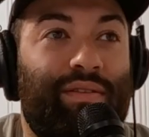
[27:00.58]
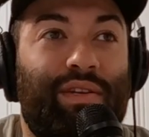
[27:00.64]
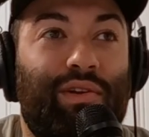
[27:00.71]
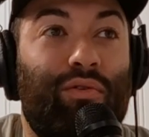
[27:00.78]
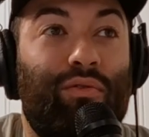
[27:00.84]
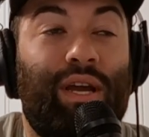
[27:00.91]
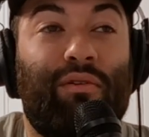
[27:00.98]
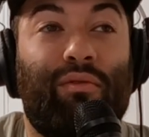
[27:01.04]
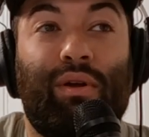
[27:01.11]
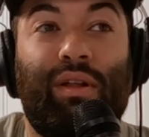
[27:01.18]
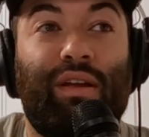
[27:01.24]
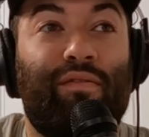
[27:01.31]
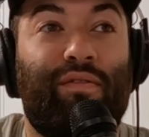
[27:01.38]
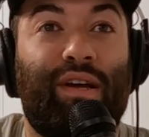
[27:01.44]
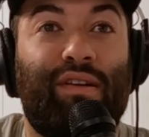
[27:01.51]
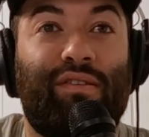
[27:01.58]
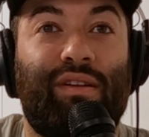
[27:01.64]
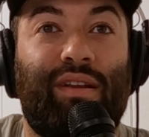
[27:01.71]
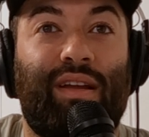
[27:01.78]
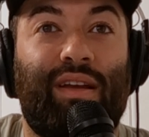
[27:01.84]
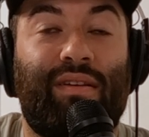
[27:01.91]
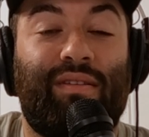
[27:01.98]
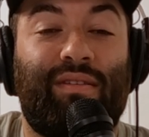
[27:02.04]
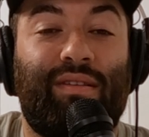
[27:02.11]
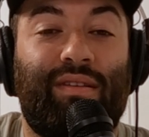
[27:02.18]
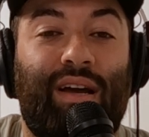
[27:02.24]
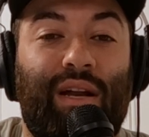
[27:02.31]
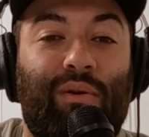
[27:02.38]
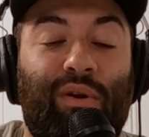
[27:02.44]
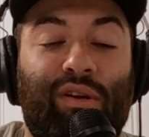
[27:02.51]
You get really invested. Like
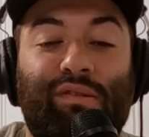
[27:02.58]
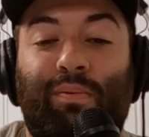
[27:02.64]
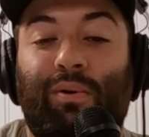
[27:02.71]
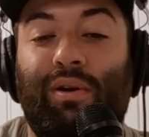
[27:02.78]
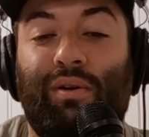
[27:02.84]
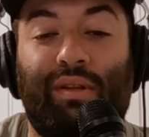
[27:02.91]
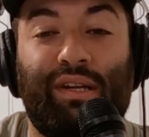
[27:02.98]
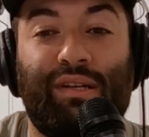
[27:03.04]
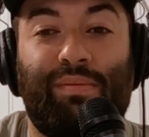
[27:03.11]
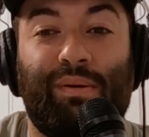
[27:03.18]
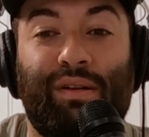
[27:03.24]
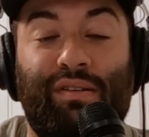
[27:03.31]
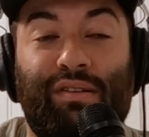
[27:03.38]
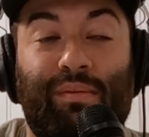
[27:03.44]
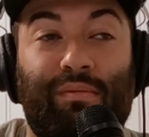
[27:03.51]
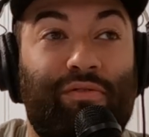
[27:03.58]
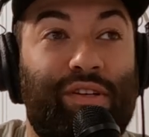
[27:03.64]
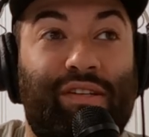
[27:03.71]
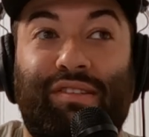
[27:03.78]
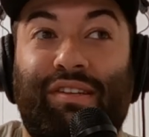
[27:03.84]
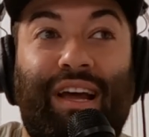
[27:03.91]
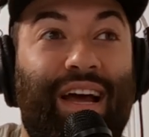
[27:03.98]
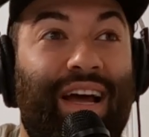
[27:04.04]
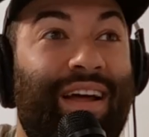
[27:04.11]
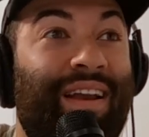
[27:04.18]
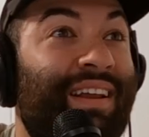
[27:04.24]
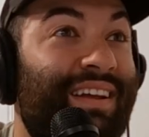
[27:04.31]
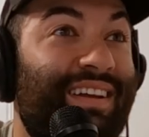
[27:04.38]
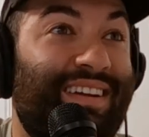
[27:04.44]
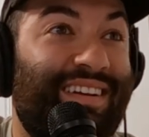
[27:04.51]
I don't want to spoil things, but it's, some of it's
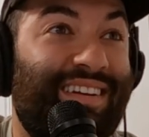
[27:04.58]
sad.